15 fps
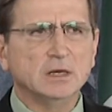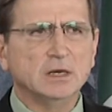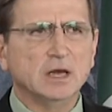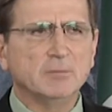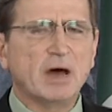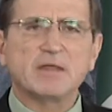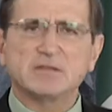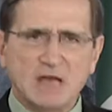
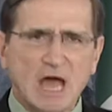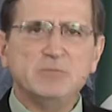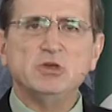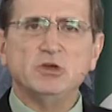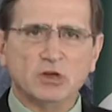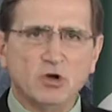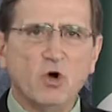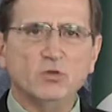And by the time you
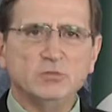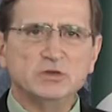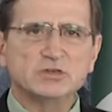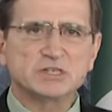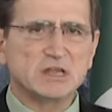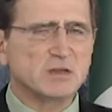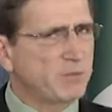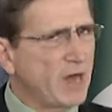get home, you
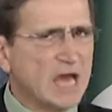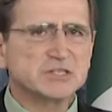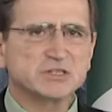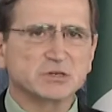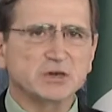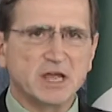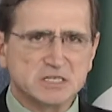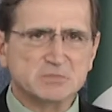say, the
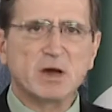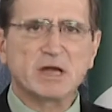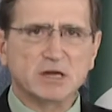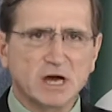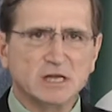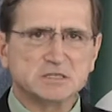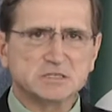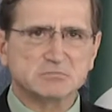pastor hates my
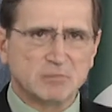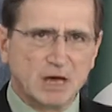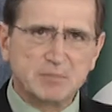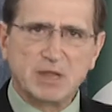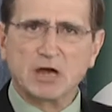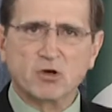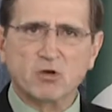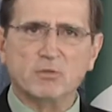guts. I'm
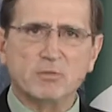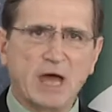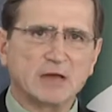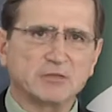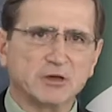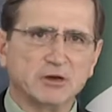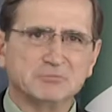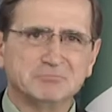not going back
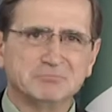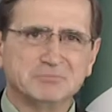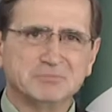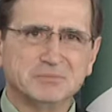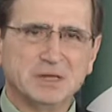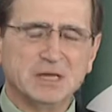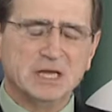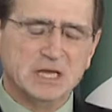there.
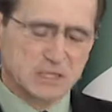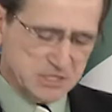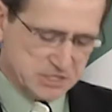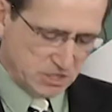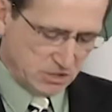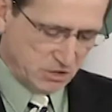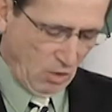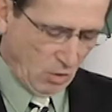
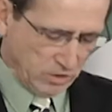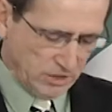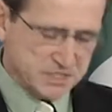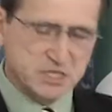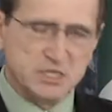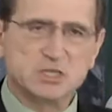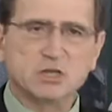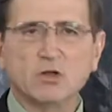Listen, don't
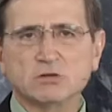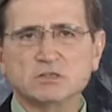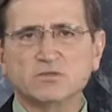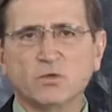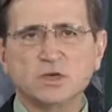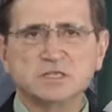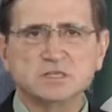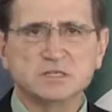listen to those
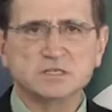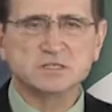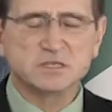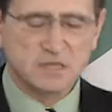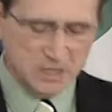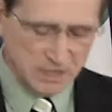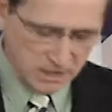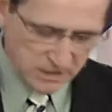voices.
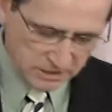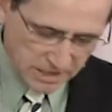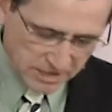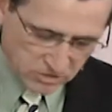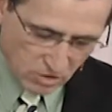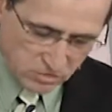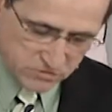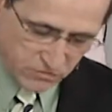
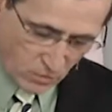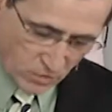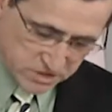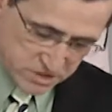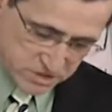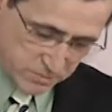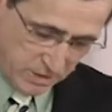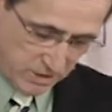Let those
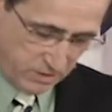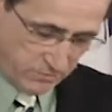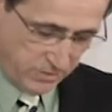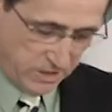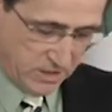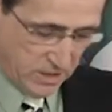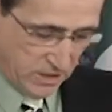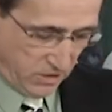voices be
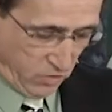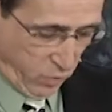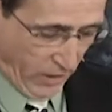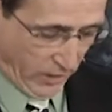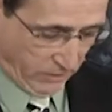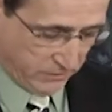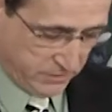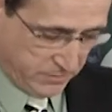
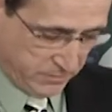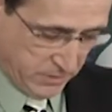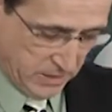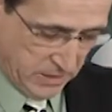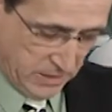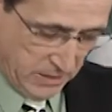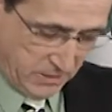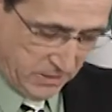quelled.
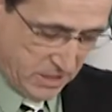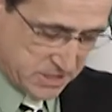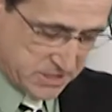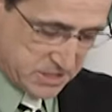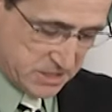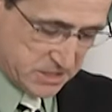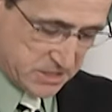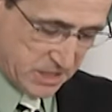This
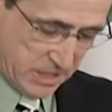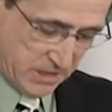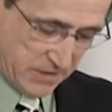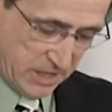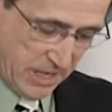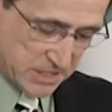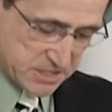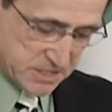is the
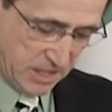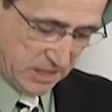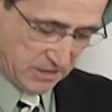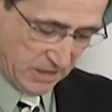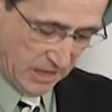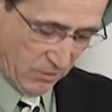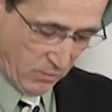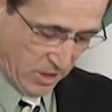next thing
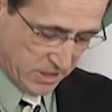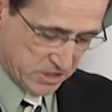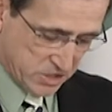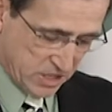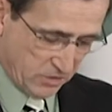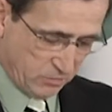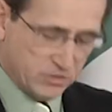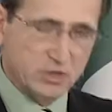that I want to
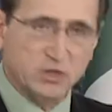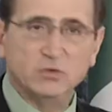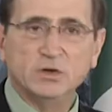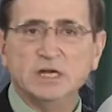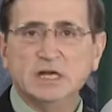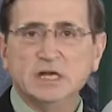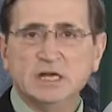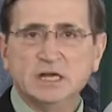share with you,
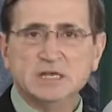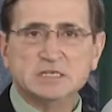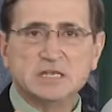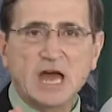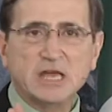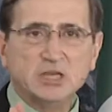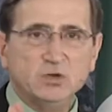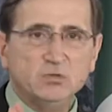is
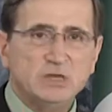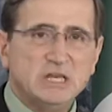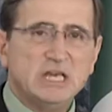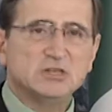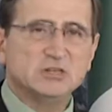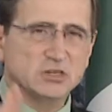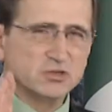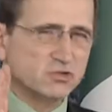that you
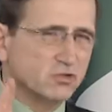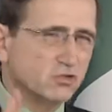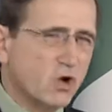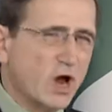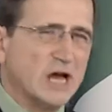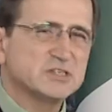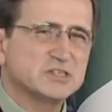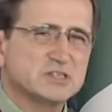need to
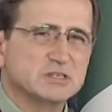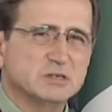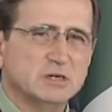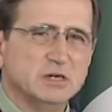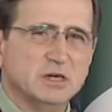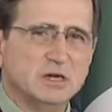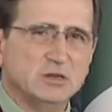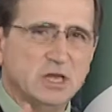trust.
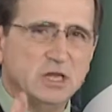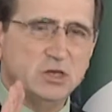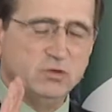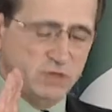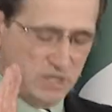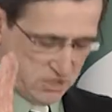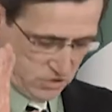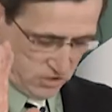That you need to